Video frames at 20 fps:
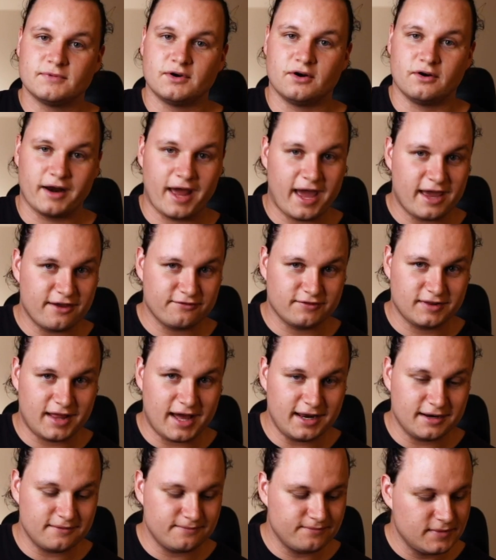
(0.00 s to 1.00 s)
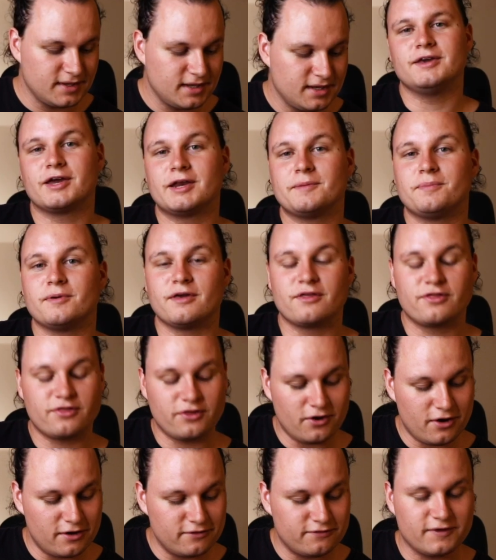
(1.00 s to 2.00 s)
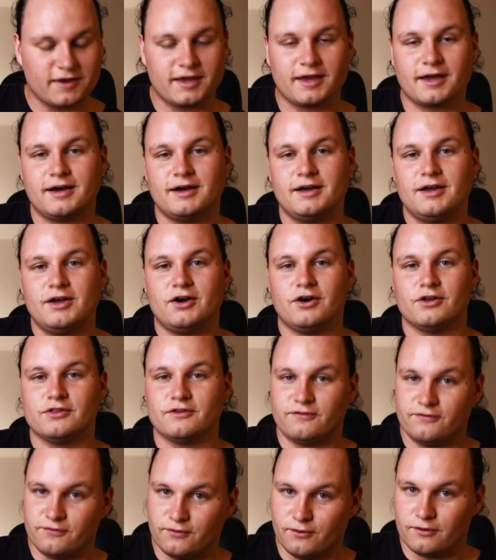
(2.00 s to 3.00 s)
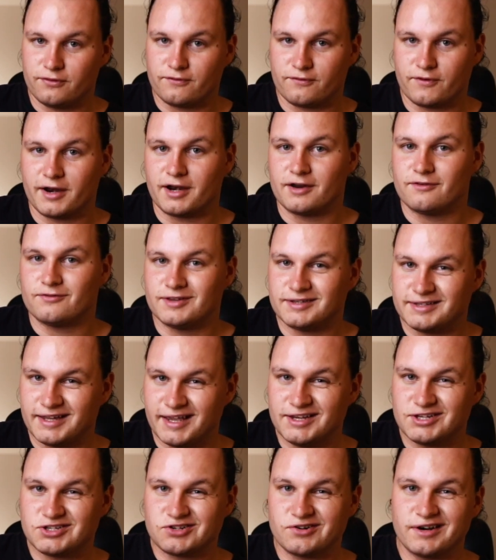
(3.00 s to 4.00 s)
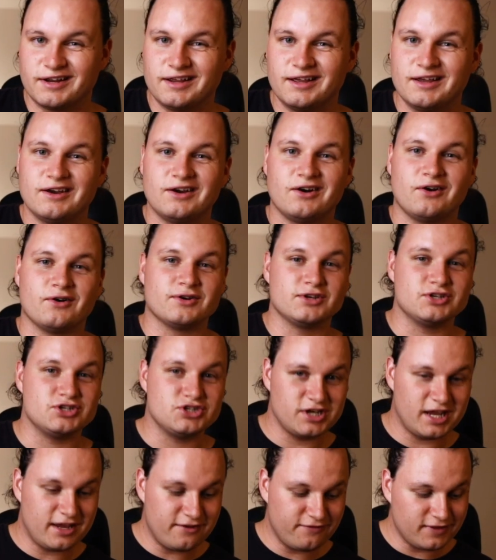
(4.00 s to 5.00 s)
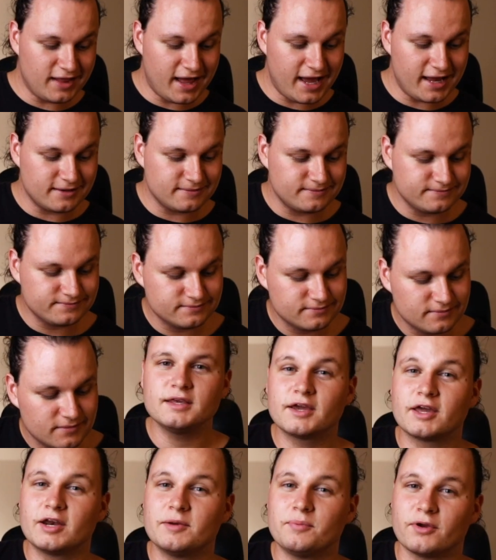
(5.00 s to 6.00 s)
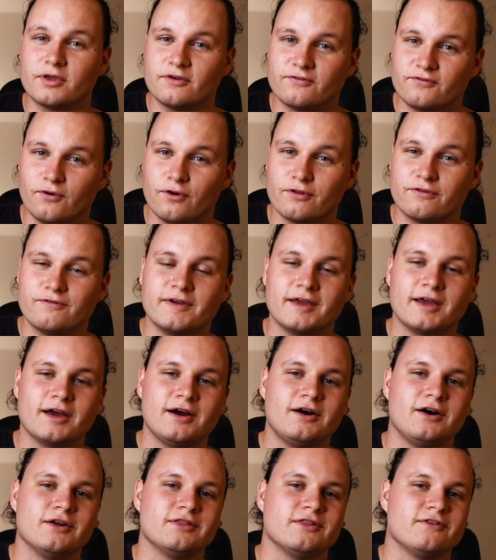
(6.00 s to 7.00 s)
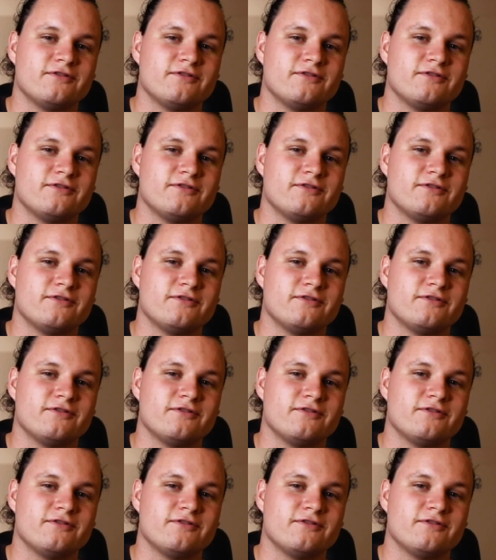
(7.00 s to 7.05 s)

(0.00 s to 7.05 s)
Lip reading: on A flat. You're gonna put your 3rd finger on the 4th fret of the D string on G flat. You're going to put your fourth finger on